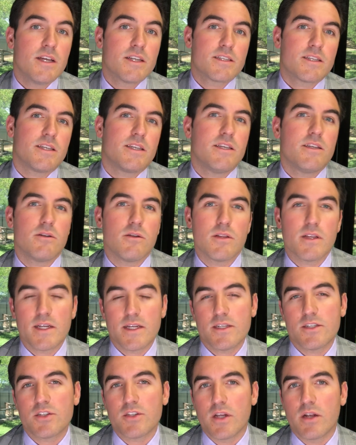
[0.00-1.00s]
to heal
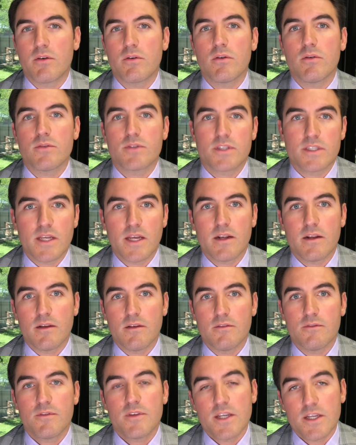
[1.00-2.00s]
a general set
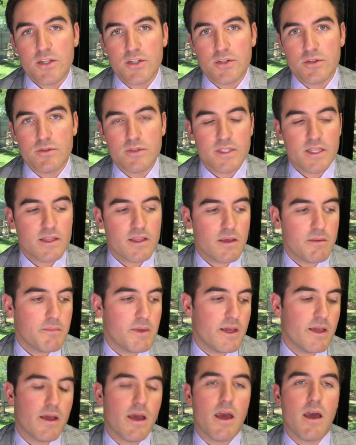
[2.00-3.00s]
of issues that they
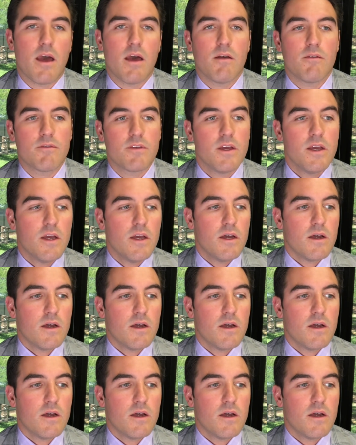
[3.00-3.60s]
may have.